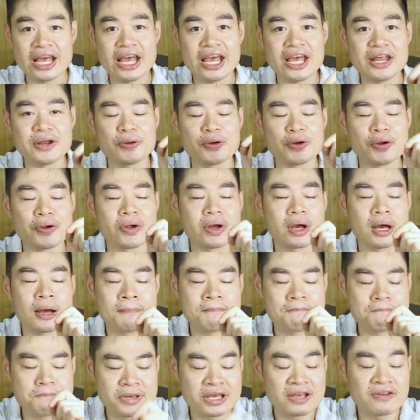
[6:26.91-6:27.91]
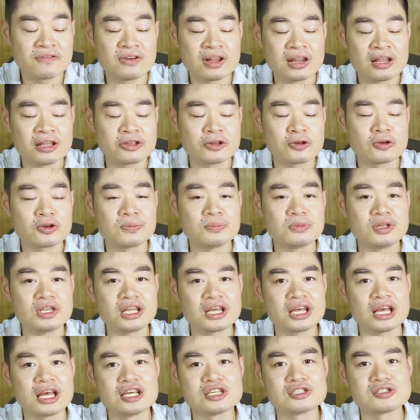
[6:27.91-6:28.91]
and her ambivalent
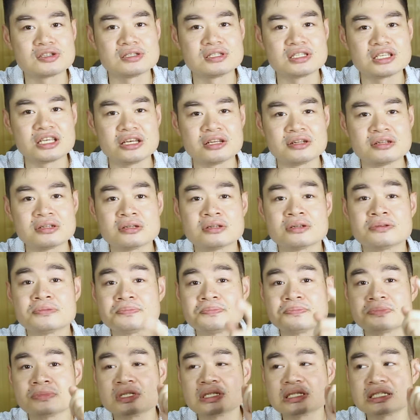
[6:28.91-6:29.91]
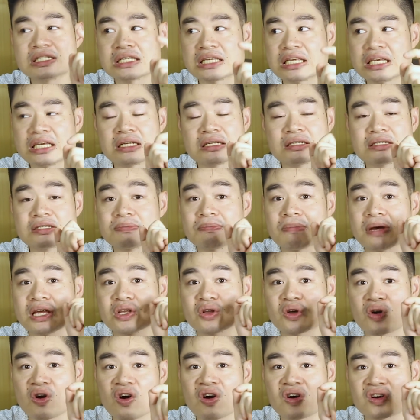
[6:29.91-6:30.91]
communication skills
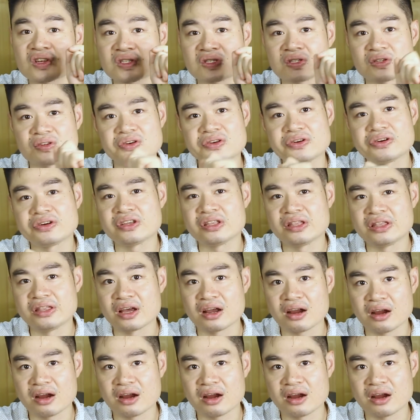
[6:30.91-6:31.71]
might cost her the